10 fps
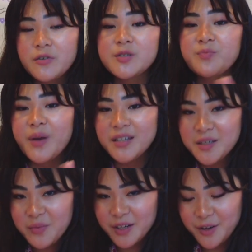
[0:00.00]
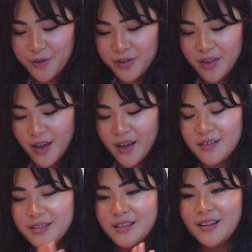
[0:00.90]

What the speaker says: For spending money over there,